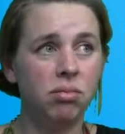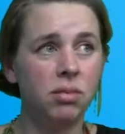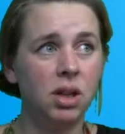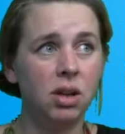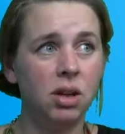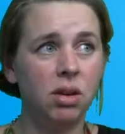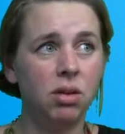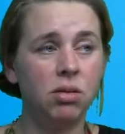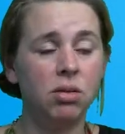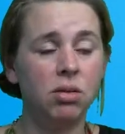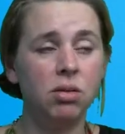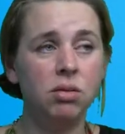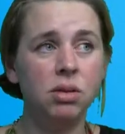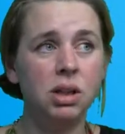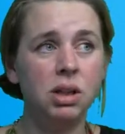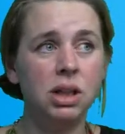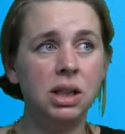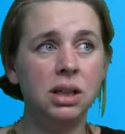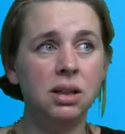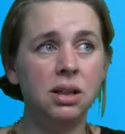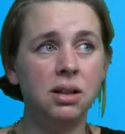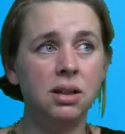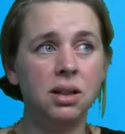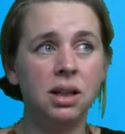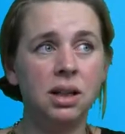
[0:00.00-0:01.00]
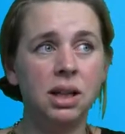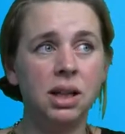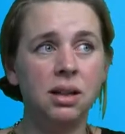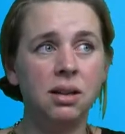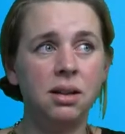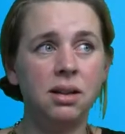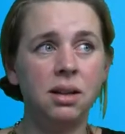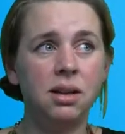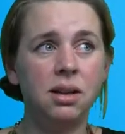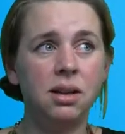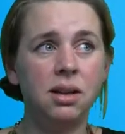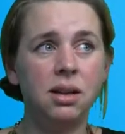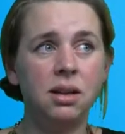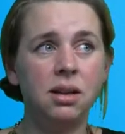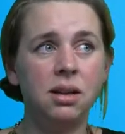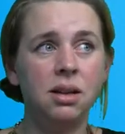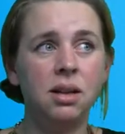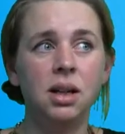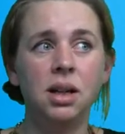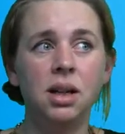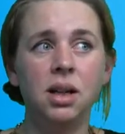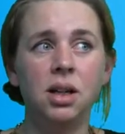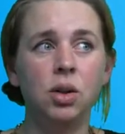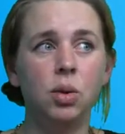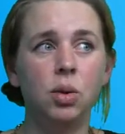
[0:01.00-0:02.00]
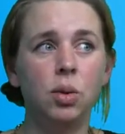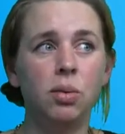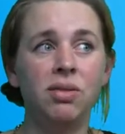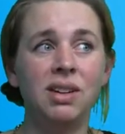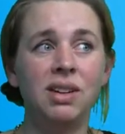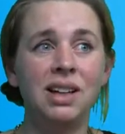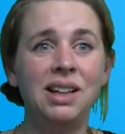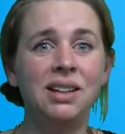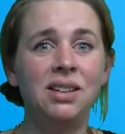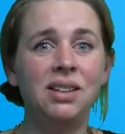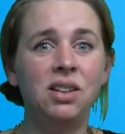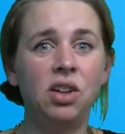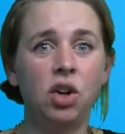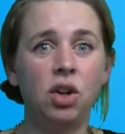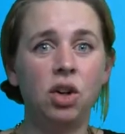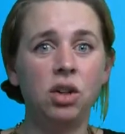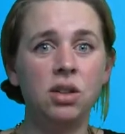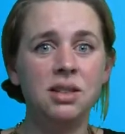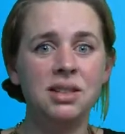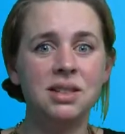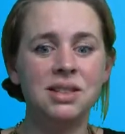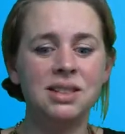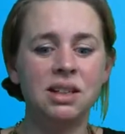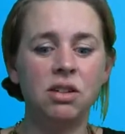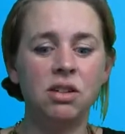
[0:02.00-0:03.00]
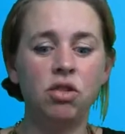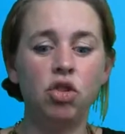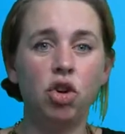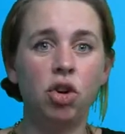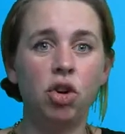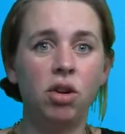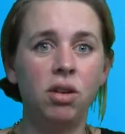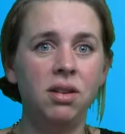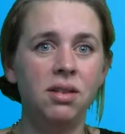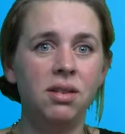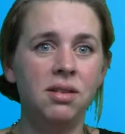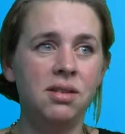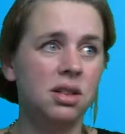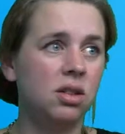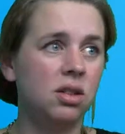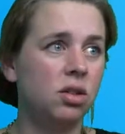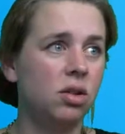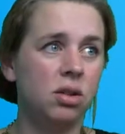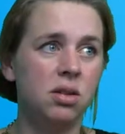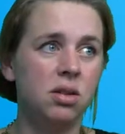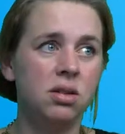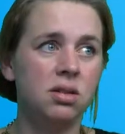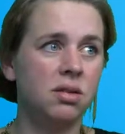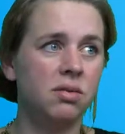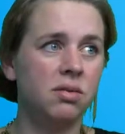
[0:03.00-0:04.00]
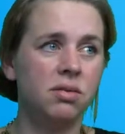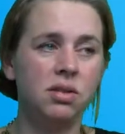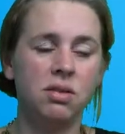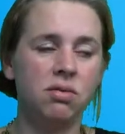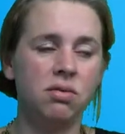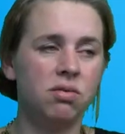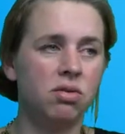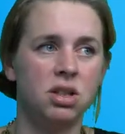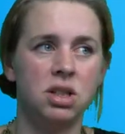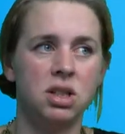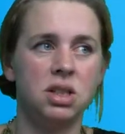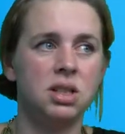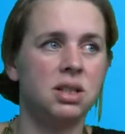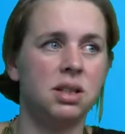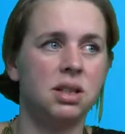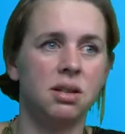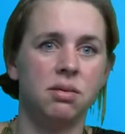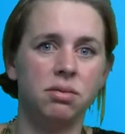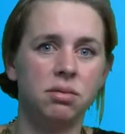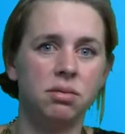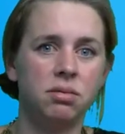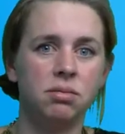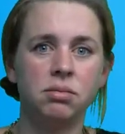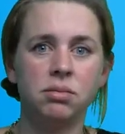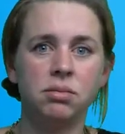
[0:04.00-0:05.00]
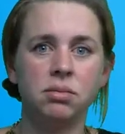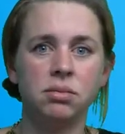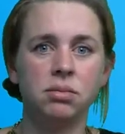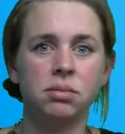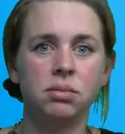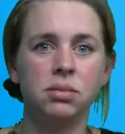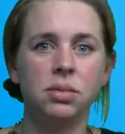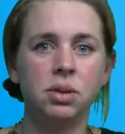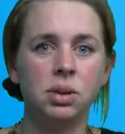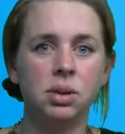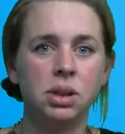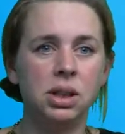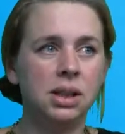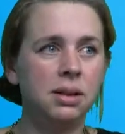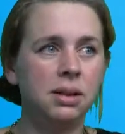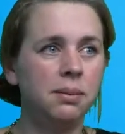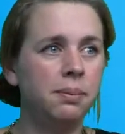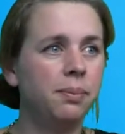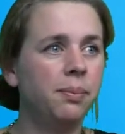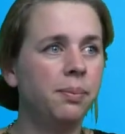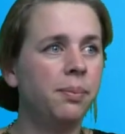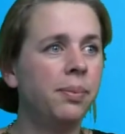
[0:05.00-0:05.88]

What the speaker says: through the internet and then you'll find tons and tons and tons of different stuff. Okay?